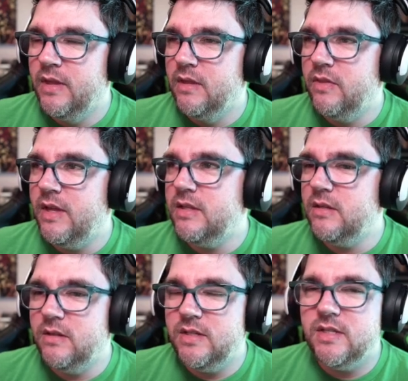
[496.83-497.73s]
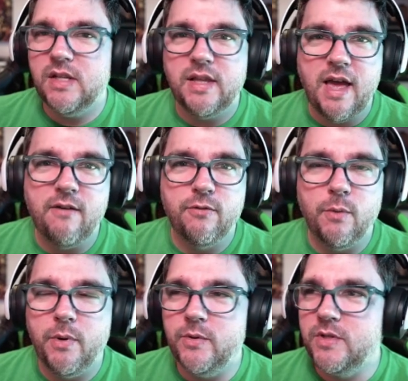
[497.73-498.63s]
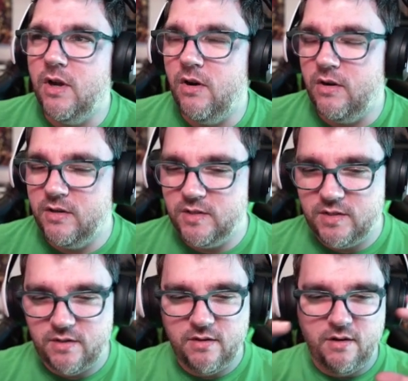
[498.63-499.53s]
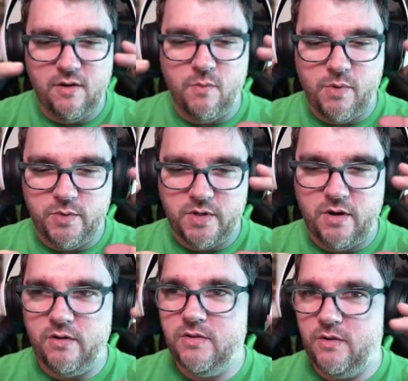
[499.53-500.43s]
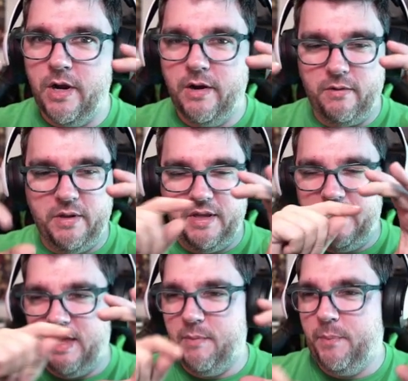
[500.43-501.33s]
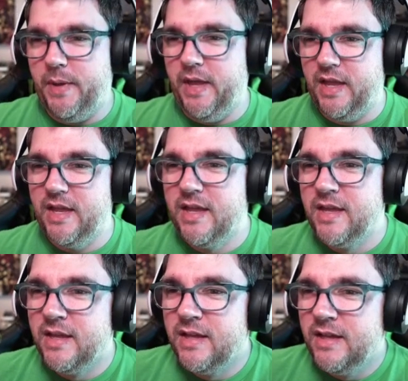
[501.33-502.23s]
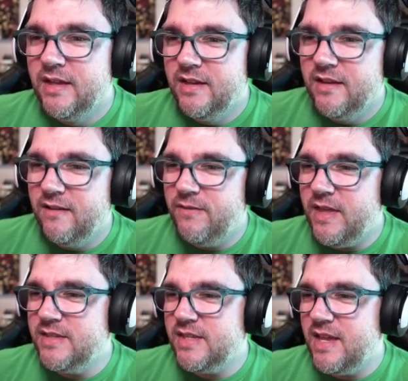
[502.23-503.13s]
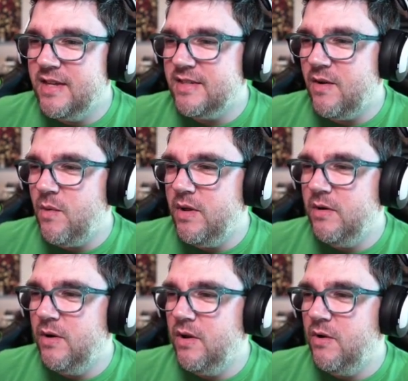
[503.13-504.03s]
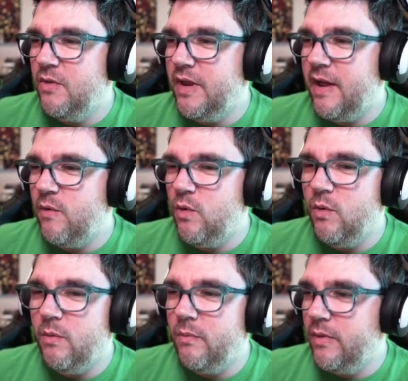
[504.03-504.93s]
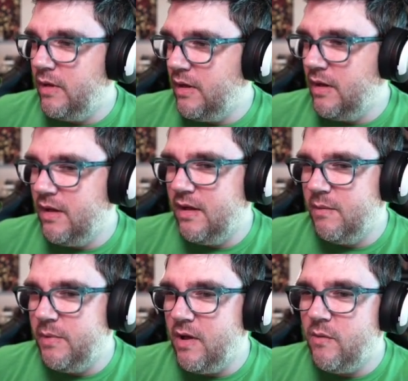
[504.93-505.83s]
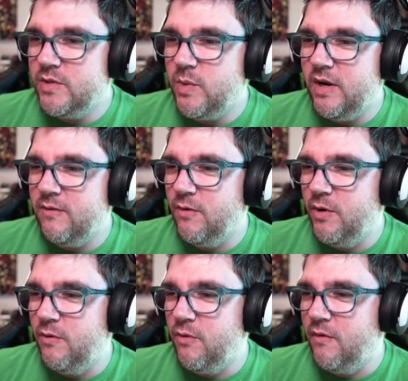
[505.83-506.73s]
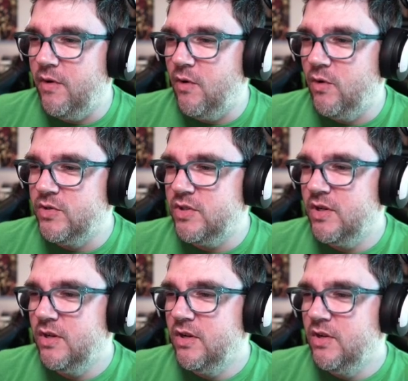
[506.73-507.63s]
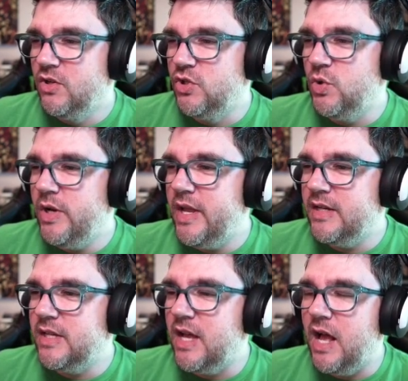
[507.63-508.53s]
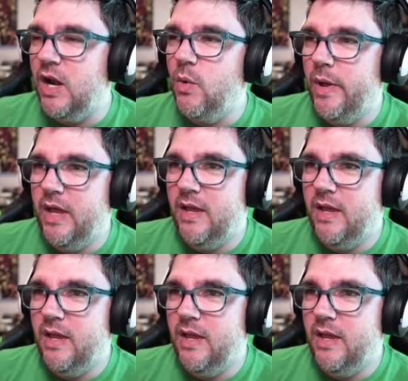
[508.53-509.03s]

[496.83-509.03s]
That this is a lot for a postcard because you know postcards are only that big. If that is the case, I want you to know that I will uh, be always waiting for you. Forever yours, Juliet Holloway.